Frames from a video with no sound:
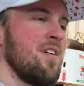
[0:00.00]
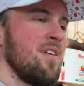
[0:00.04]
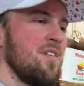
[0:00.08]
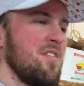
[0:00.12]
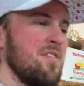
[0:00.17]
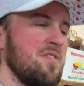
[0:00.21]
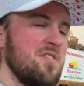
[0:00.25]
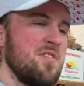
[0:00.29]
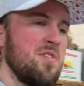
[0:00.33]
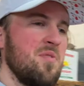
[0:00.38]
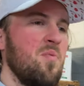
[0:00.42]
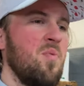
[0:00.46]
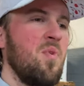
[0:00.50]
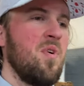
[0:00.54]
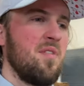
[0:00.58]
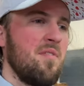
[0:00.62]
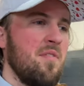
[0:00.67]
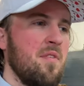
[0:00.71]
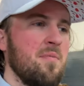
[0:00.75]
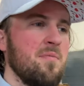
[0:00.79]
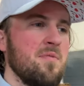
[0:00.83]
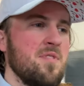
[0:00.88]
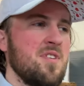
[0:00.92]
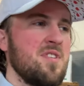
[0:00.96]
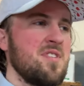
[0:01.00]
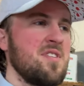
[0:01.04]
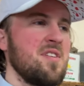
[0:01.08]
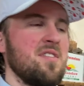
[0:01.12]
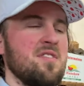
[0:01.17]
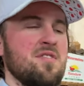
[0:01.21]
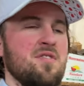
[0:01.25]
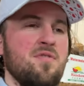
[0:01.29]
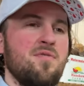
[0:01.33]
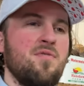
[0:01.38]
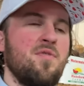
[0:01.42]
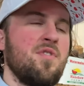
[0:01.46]
carts, and one of them, she said
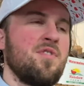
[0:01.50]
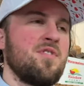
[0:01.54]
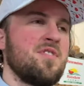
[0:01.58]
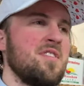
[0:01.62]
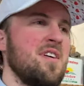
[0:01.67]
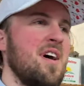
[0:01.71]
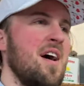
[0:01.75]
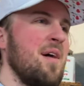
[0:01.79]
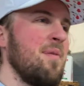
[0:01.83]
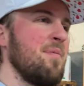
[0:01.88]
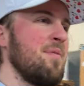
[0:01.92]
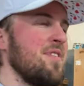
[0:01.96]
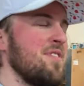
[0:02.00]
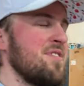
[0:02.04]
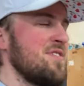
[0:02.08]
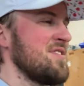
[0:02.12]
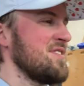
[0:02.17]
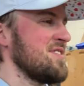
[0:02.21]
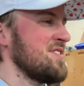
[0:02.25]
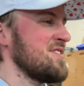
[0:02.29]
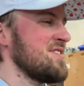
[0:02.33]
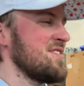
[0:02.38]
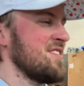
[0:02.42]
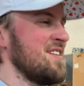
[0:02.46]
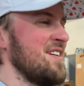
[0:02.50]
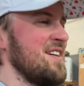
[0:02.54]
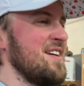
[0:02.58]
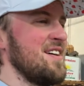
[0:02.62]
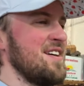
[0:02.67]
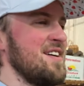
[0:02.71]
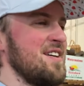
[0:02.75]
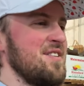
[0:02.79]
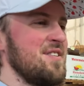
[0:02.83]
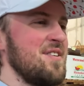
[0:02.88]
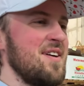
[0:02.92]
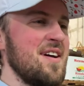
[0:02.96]
it's her first time here. She says,
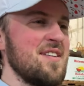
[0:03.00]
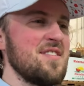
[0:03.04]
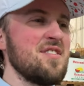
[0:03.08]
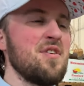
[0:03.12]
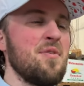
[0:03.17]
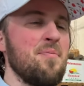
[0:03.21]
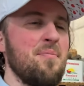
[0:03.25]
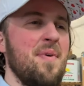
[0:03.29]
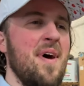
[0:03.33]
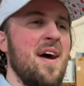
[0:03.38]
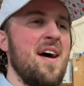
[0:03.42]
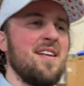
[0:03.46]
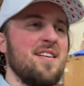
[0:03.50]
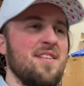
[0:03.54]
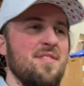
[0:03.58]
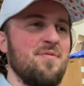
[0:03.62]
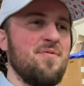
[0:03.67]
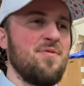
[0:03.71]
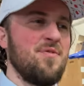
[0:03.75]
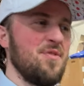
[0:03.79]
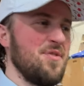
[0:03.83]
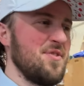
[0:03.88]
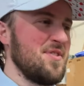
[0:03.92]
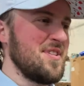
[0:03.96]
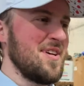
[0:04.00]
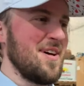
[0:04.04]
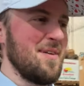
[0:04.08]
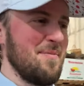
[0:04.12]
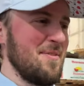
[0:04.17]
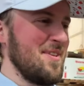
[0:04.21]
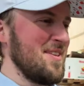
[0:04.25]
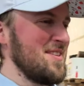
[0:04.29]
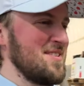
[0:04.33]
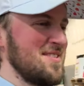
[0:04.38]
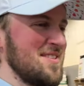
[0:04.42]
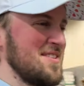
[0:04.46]
you guys are a bad influence on
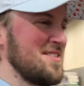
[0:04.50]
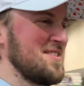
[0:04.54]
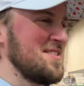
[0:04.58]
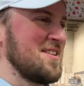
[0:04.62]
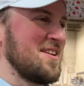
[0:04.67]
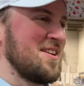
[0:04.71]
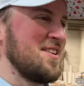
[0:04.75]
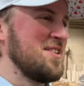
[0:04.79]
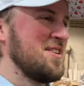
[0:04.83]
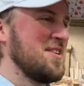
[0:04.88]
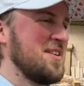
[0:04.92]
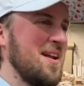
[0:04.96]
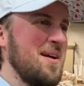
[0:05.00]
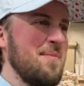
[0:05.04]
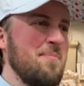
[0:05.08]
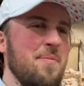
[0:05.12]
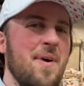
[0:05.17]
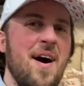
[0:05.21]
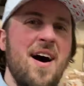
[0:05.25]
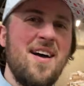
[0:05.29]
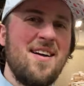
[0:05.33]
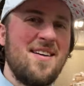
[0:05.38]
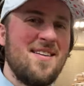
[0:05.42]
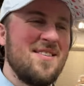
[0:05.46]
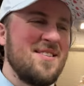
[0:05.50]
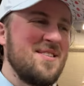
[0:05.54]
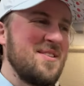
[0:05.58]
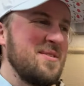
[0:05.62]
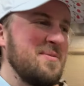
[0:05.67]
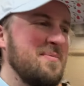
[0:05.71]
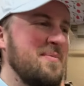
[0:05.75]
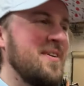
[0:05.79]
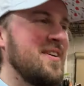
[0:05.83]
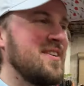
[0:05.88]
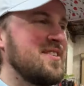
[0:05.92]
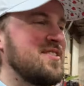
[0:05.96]
me. This isn't good. I'm buying
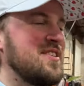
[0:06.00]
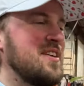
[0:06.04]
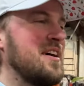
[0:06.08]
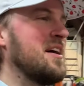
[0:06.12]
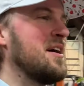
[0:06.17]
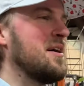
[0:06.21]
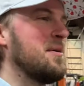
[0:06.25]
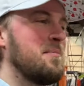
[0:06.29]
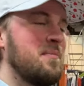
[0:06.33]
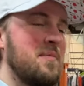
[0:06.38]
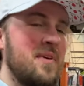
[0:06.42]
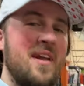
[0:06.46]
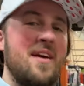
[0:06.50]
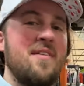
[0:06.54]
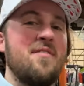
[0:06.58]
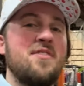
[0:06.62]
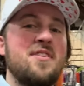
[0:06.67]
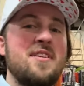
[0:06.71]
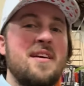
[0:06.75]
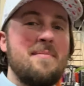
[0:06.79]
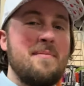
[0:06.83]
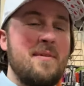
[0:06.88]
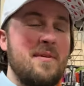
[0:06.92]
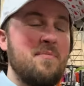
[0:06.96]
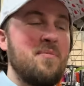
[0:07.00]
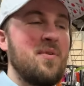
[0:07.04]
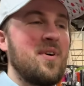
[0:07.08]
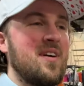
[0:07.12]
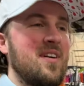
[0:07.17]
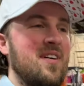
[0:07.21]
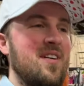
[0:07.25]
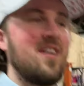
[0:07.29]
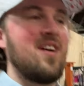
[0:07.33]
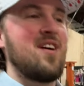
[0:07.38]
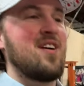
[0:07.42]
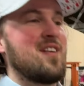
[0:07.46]
too much. But every time I'd
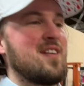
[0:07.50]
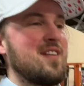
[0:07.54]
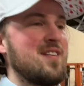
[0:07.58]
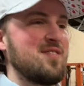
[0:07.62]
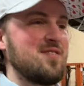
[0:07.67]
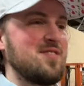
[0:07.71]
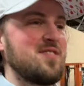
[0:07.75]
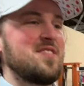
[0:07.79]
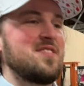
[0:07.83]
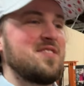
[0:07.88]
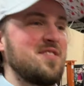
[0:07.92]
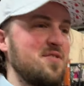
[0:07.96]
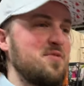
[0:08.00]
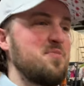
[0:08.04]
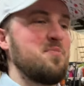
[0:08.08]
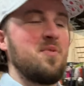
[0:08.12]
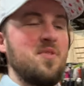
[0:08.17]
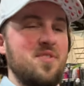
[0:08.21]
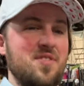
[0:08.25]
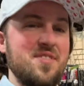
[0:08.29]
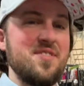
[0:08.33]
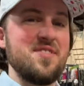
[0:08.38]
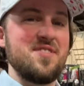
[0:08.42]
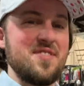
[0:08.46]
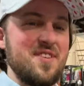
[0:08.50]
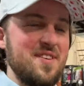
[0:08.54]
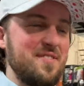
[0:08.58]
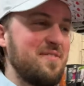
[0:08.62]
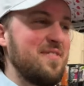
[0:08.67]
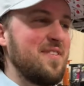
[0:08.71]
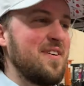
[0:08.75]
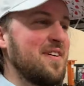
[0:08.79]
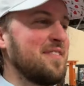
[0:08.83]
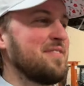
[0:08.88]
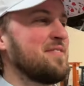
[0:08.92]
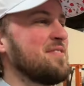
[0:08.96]
bring a cart out, she starts pulling
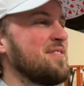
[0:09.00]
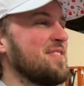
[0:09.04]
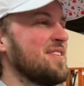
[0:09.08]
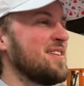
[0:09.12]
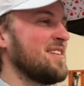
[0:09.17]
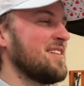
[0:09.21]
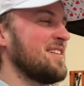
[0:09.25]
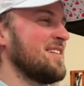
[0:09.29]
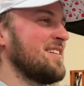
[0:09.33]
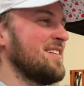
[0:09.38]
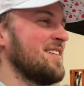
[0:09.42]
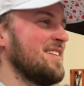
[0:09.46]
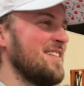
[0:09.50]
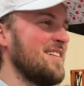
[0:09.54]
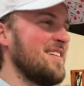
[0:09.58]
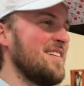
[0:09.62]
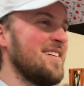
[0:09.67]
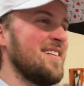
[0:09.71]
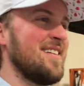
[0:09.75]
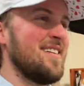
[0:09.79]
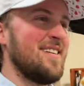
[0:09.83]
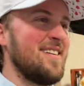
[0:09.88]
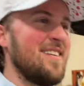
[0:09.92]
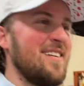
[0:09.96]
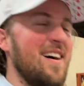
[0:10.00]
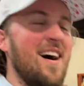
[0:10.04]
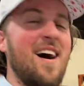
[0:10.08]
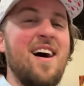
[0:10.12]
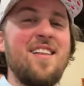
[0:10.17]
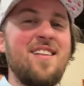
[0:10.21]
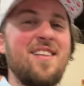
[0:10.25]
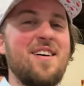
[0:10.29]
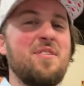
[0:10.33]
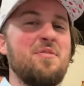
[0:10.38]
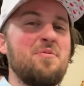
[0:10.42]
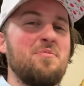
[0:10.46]
stuff off of it.
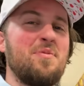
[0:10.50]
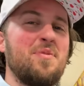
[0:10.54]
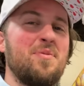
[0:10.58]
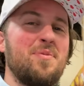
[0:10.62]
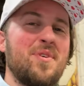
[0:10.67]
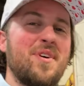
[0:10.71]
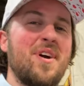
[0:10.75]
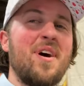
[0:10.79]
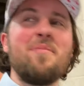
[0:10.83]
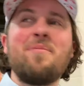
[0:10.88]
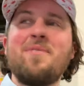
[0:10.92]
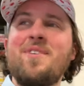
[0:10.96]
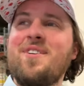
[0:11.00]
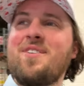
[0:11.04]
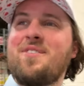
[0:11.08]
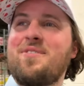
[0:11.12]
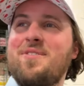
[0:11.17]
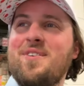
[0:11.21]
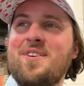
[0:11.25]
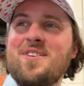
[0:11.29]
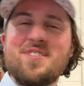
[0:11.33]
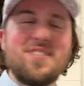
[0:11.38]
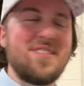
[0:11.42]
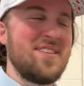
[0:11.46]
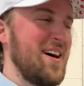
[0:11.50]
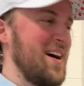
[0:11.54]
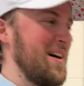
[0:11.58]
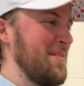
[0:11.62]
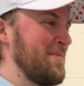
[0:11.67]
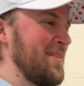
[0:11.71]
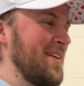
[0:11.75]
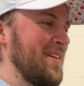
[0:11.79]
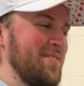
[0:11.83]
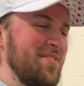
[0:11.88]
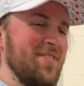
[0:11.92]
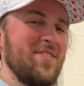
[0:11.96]
I like when people come here the first
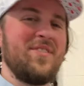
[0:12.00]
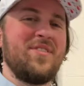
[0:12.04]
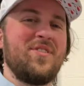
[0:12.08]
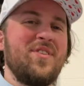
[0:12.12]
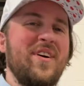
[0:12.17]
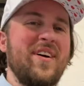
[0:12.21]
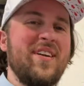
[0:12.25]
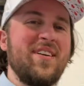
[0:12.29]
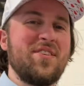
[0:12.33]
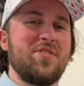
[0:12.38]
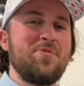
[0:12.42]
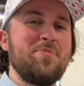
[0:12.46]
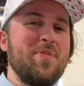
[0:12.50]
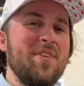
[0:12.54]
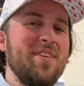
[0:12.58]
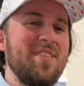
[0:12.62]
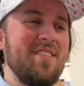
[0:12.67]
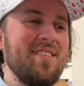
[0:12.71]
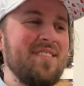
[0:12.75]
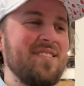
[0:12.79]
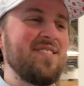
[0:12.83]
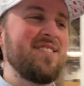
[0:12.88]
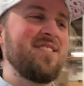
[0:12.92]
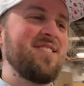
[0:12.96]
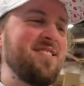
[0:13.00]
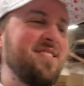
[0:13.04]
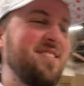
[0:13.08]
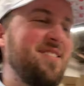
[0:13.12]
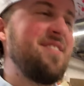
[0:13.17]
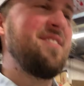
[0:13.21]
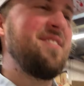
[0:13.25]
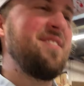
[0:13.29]
time and have a great experience.